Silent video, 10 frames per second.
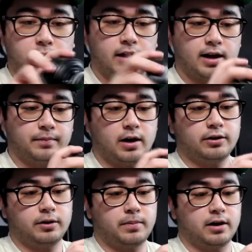wheel hub, the
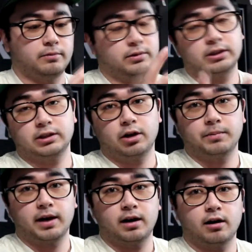other part, which is on
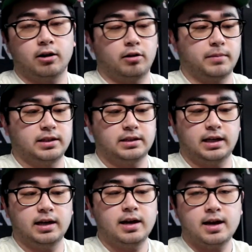my car, on my
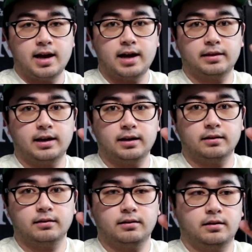Z, and then
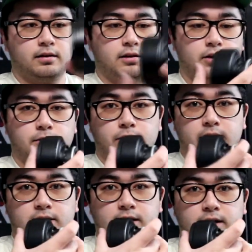you
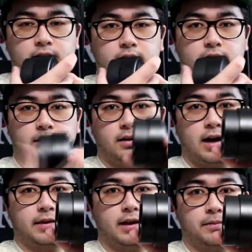press it in
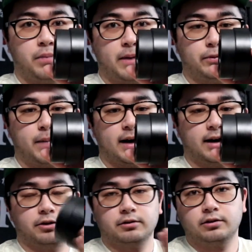and then it pops back out.